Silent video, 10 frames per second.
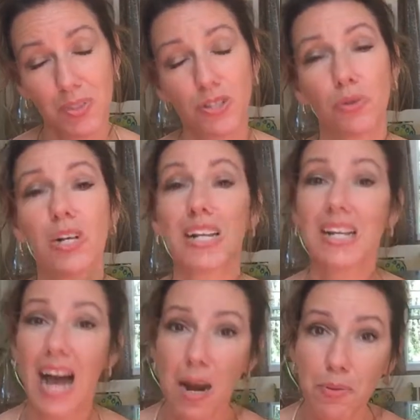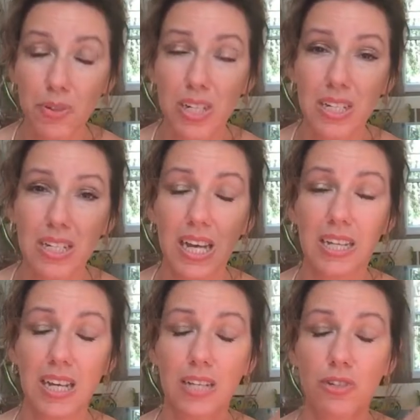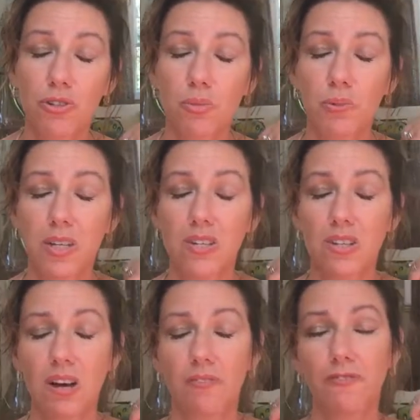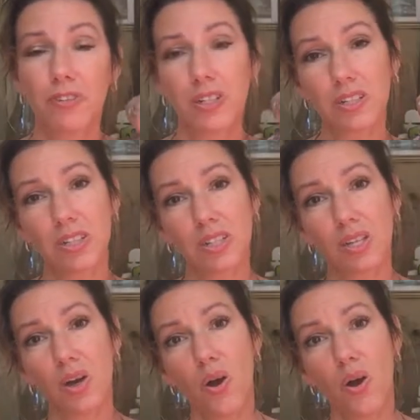So collaborating and getting to the place of feeling